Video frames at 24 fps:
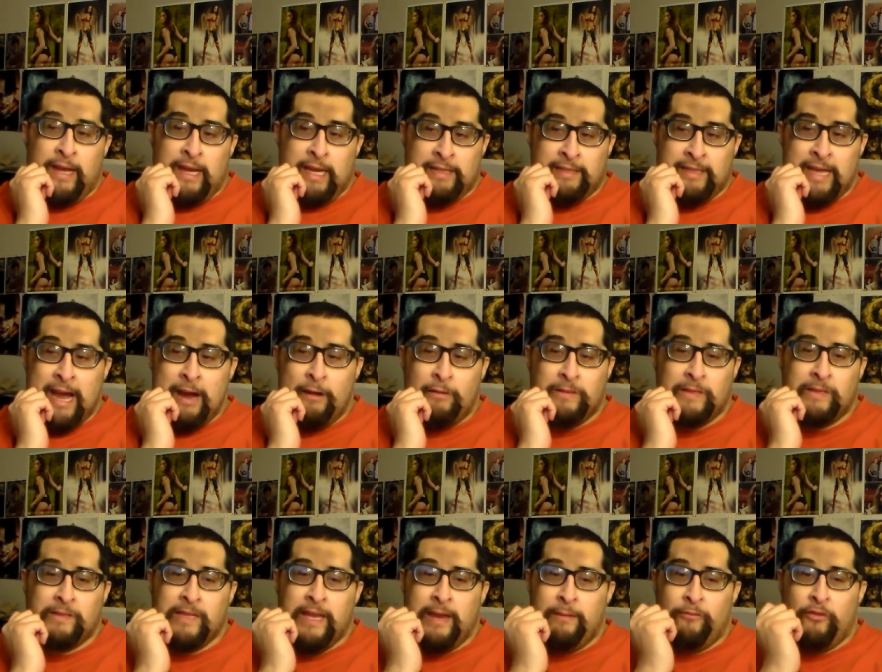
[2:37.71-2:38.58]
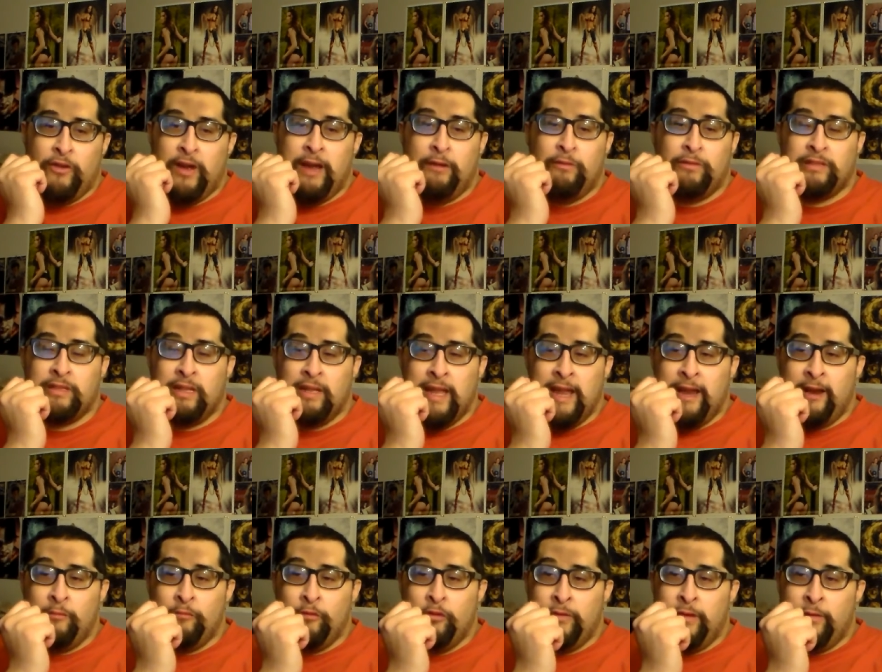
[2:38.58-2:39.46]
because I was the same way with the
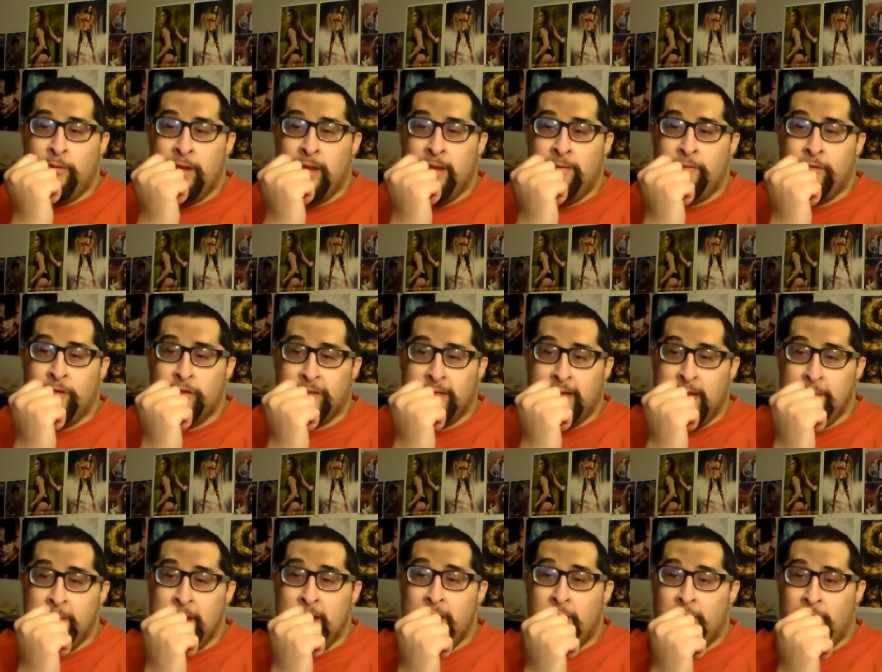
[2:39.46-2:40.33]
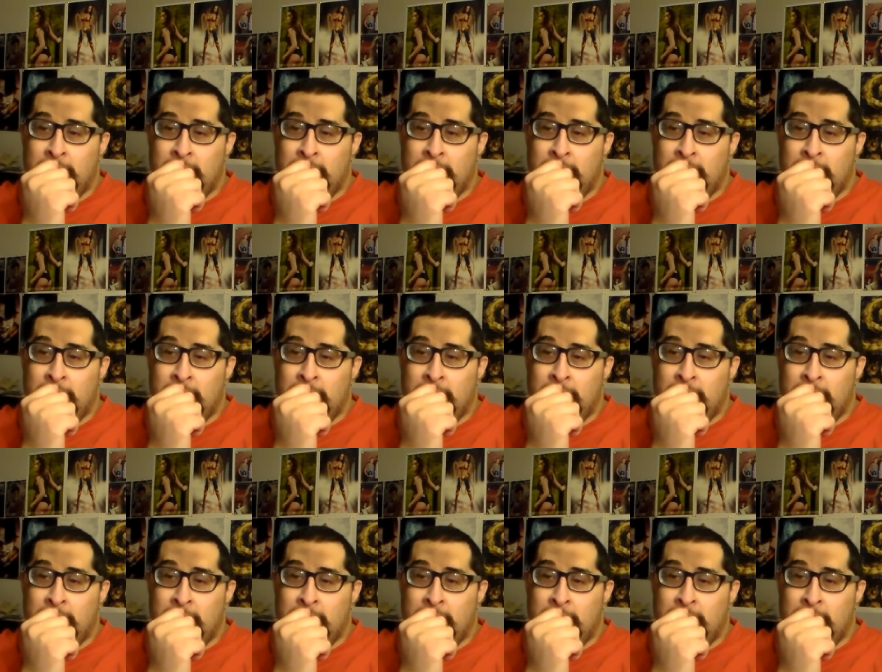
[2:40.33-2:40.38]
Lego movie when it first came out.